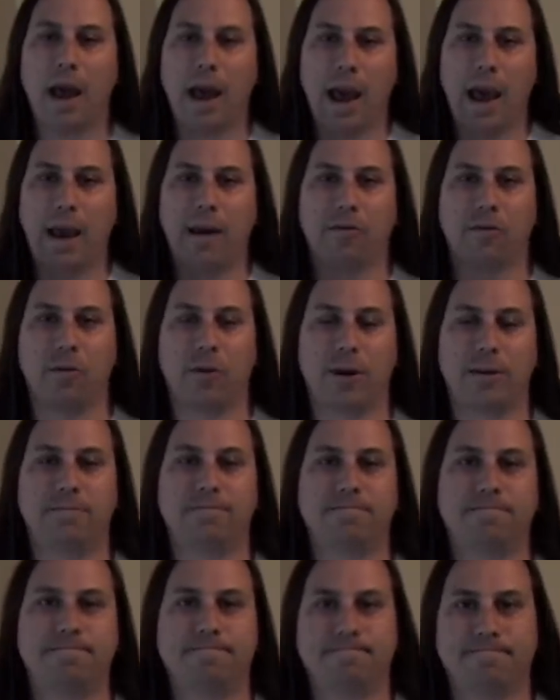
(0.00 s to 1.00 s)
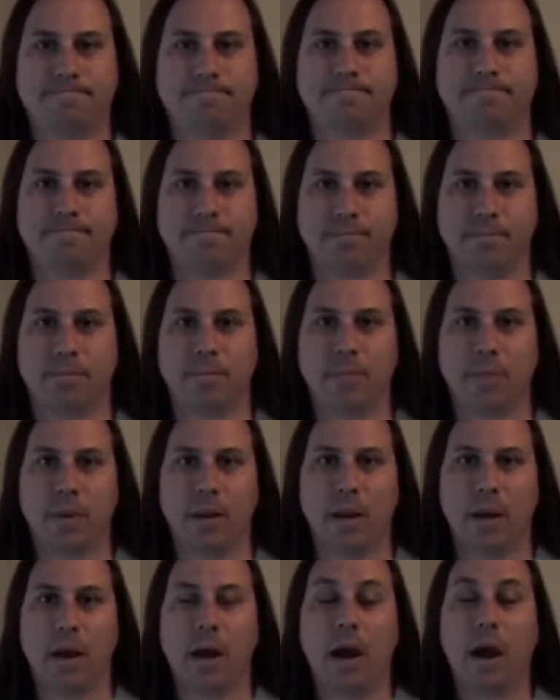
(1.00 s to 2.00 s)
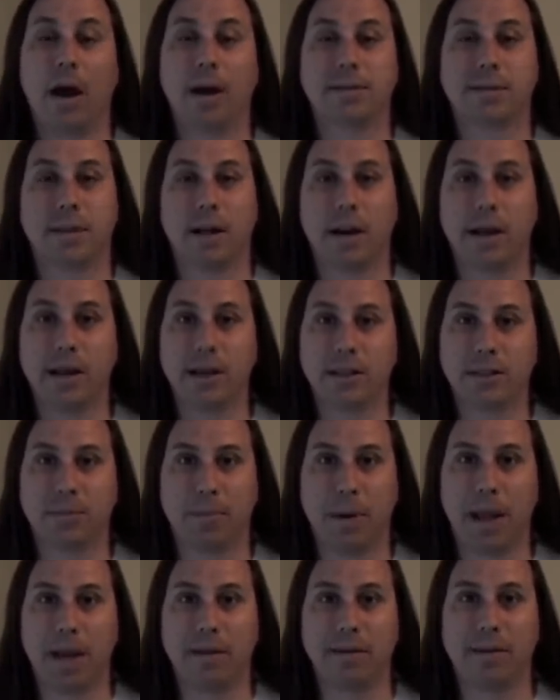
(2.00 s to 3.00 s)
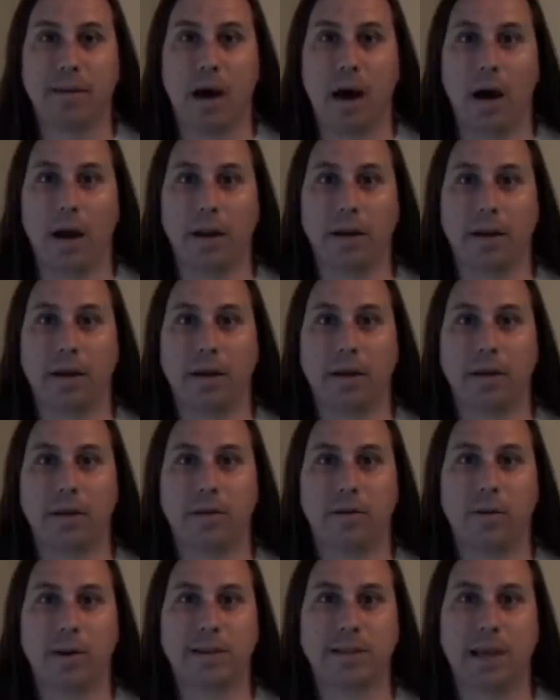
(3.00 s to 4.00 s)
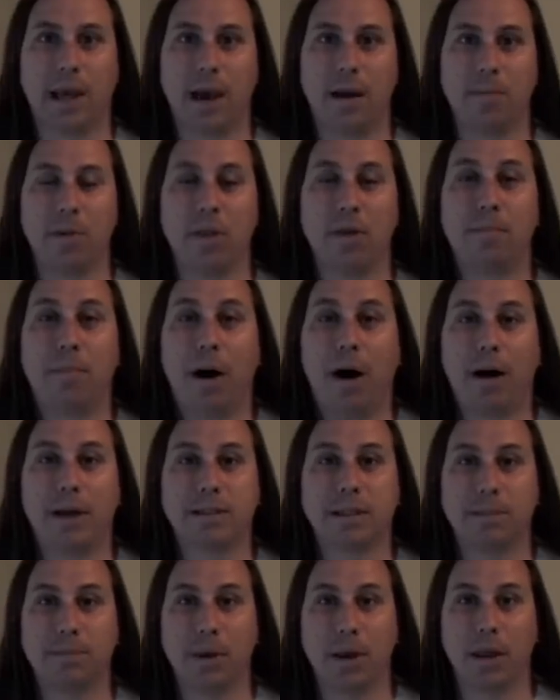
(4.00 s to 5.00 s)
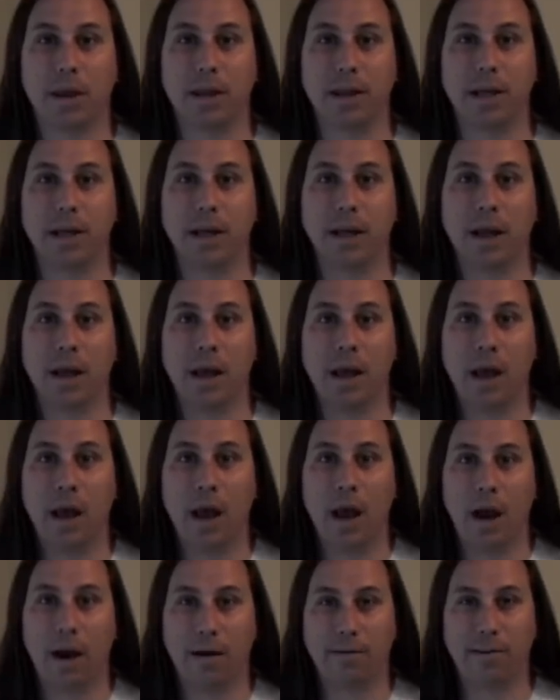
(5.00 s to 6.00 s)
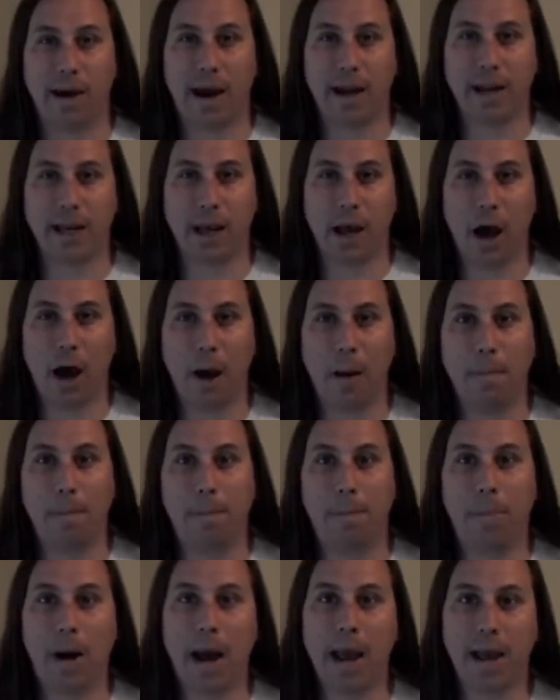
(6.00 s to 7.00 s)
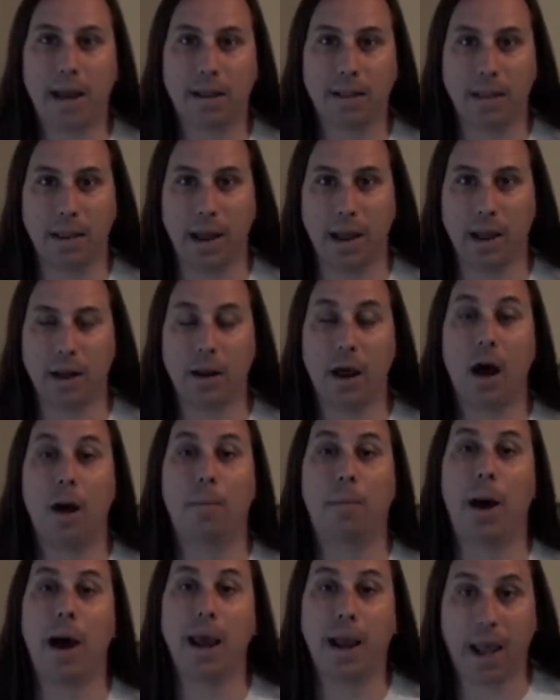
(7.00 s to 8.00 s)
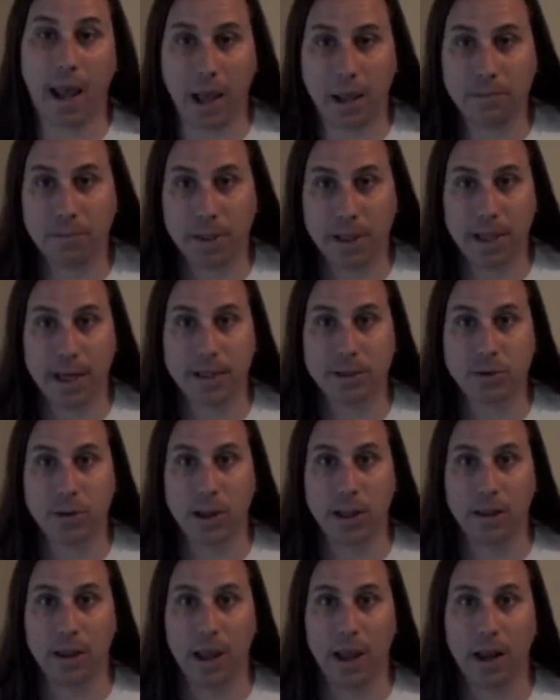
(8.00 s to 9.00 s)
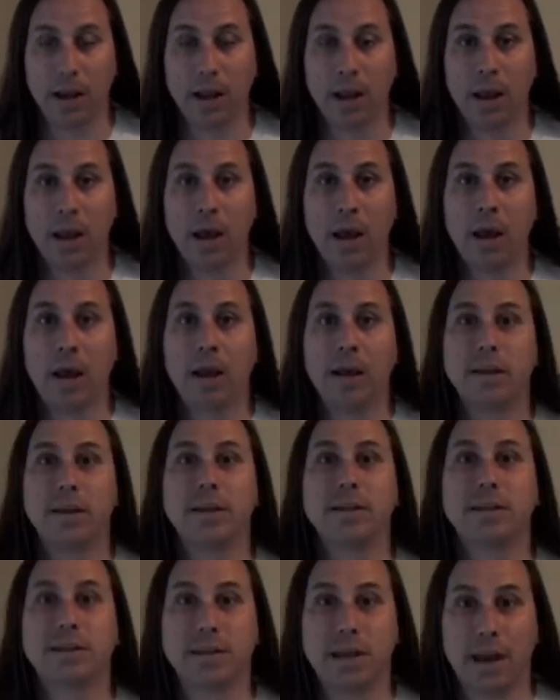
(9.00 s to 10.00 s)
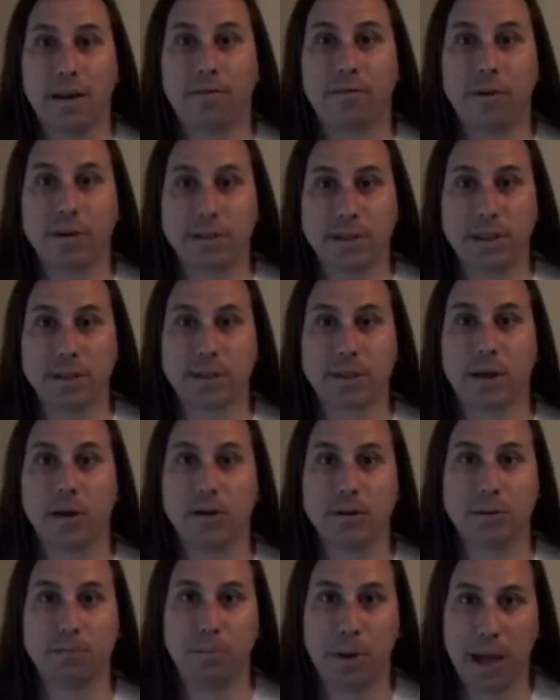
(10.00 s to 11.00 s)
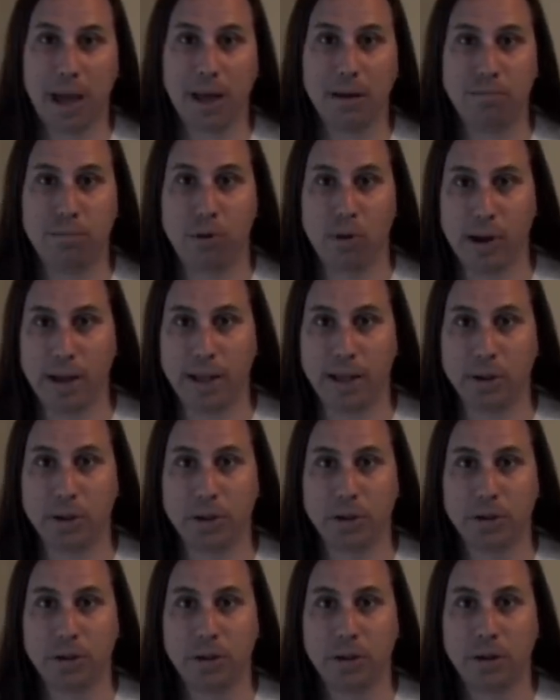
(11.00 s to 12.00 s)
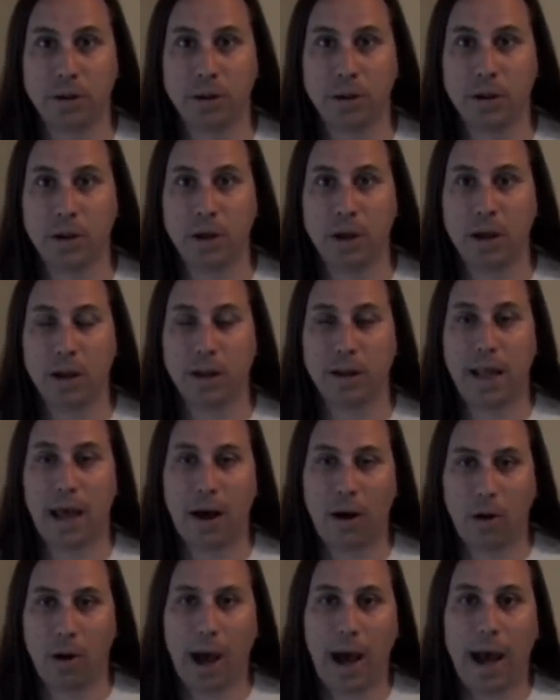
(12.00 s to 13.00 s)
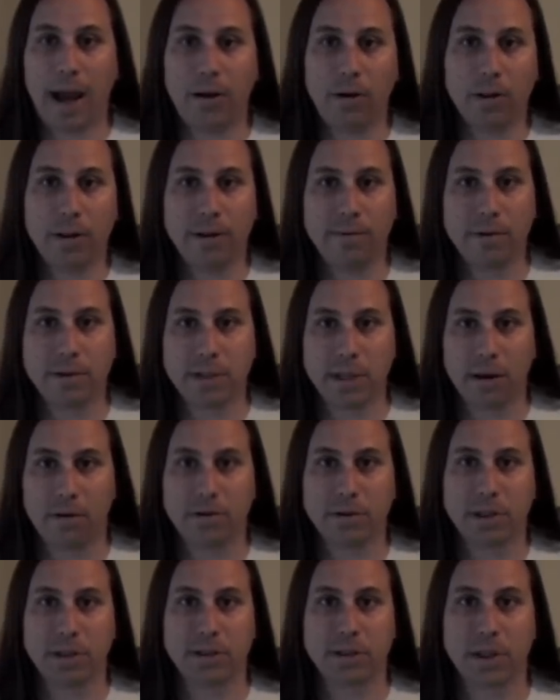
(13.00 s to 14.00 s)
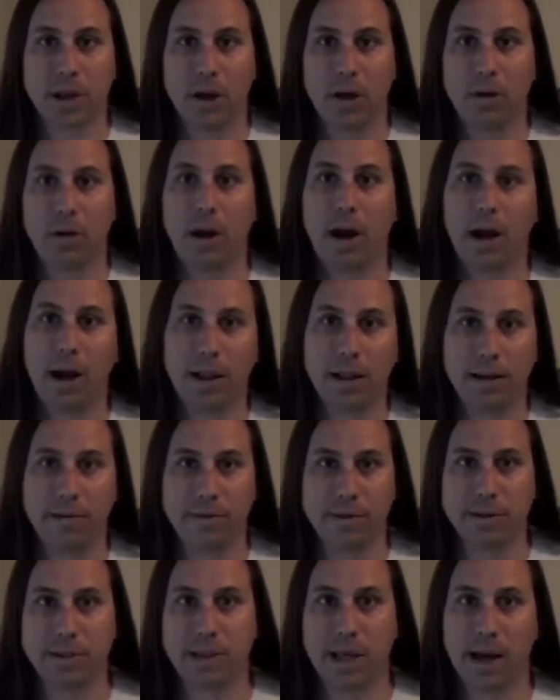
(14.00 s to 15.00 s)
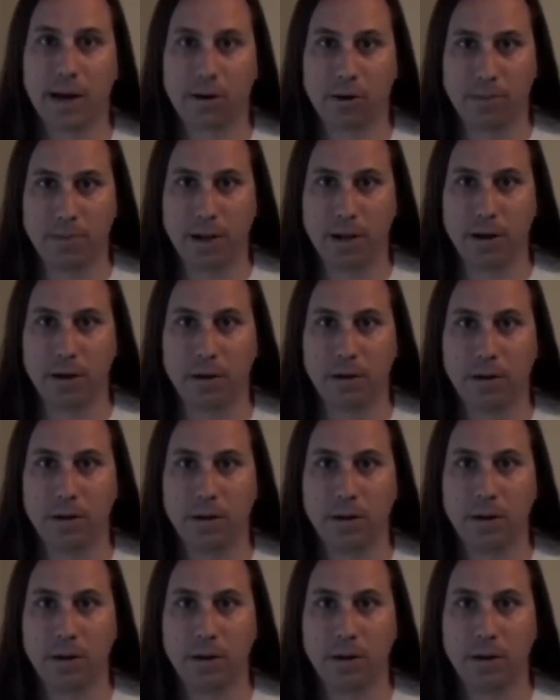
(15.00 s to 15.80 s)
Hey everyone. A study is being done to examine the possibility of adding a bike lane, a bike and pedestrian lane, to San Francisco's Bay Bridge. Now, I don't live in San Francisco, I live in Sacramento.